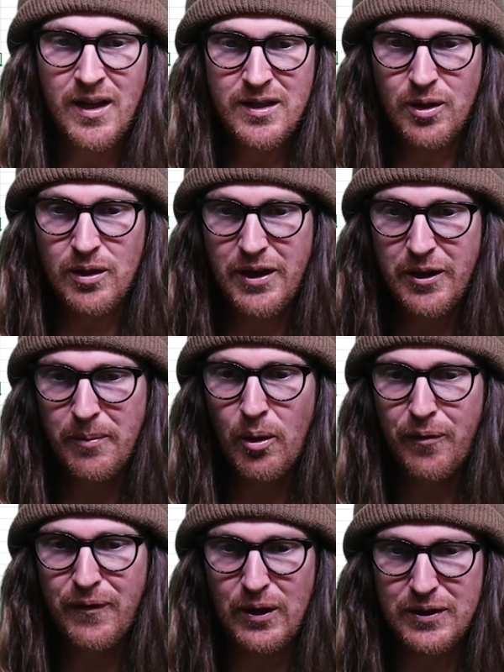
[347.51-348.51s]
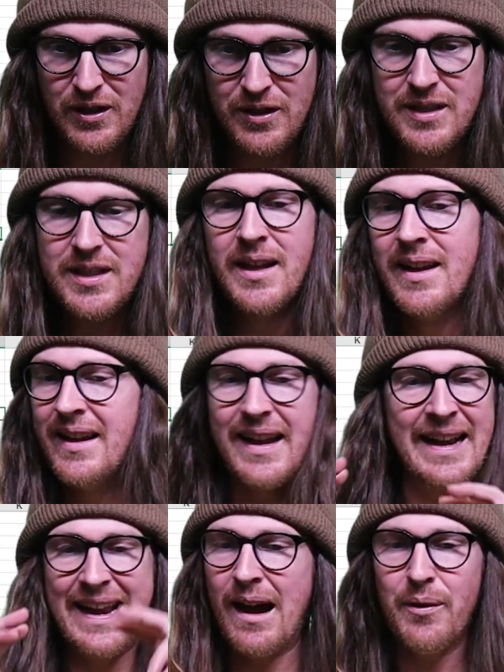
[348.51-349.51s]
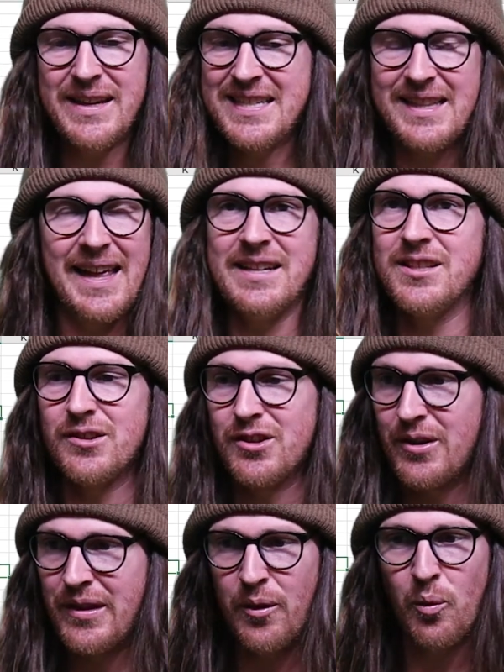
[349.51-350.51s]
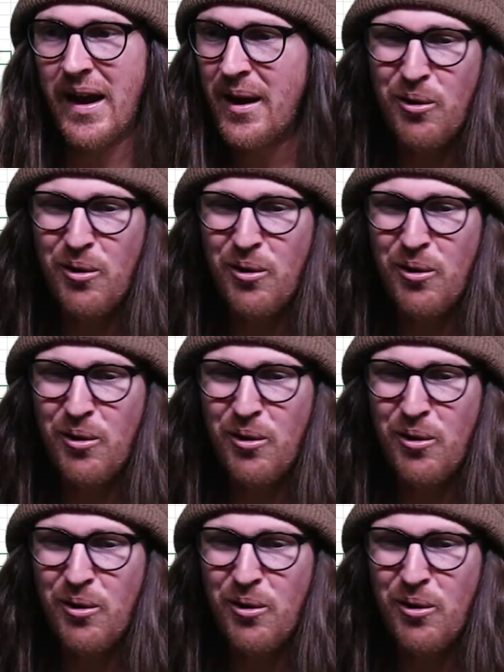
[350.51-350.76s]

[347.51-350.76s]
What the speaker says: So clear both filters. And now these slicers are in the way.